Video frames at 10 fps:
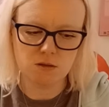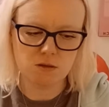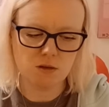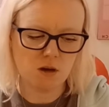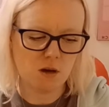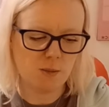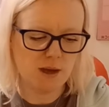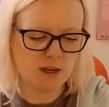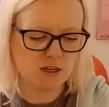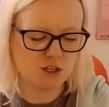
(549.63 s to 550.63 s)
calmer
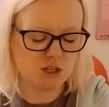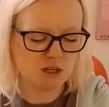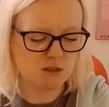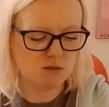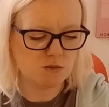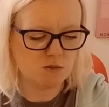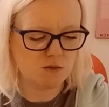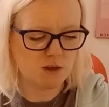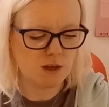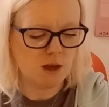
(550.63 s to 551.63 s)
energy sort of
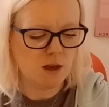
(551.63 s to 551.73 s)
thing.